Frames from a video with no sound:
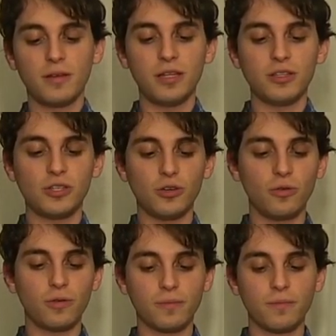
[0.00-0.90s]

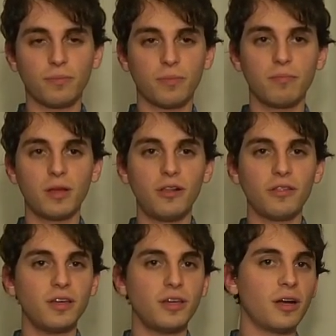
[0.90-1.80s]
into my little
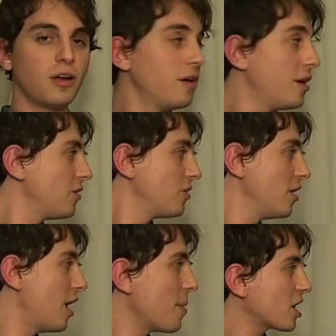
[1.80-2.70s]
thing here. And
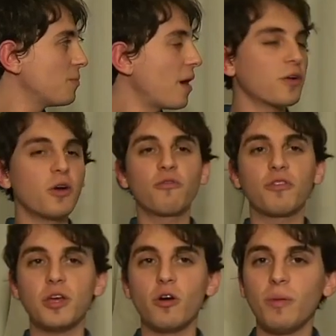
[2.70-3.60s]
uh, going to bother going for
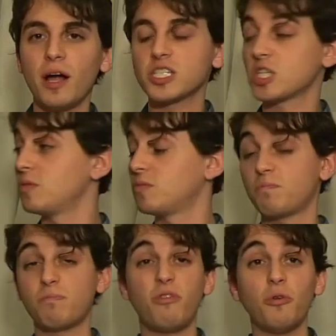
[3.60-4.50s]
the yoga blocks because
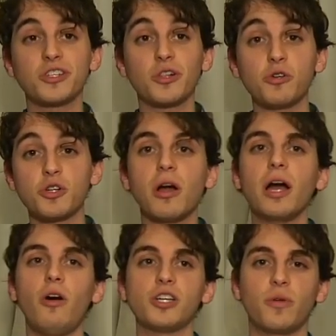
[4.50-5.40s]
full disclosure, I
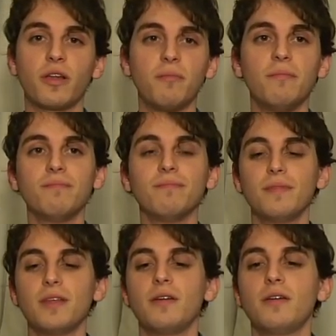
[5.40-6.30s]
lost one of them.
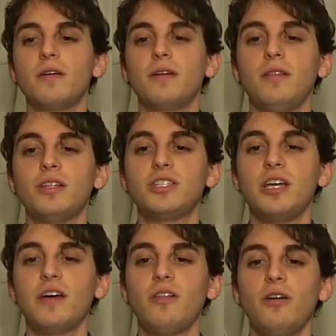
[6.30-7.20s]
Let's see
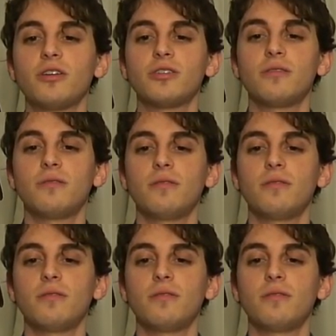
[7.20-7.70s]
how that looks.